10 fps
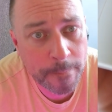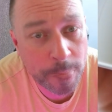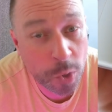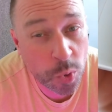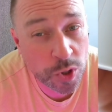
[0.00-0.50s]

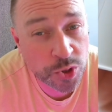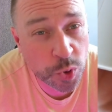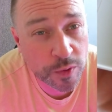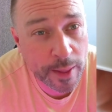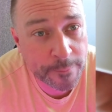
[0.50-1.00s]
Not quite
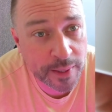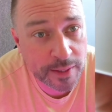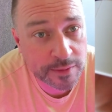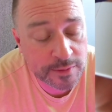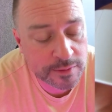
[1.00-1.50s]
sure what that
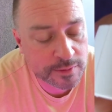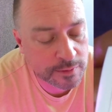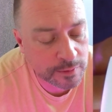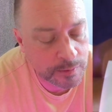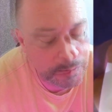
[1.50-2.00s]
means.
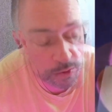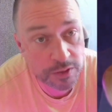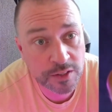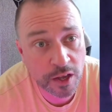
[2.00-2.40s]
Oh, it's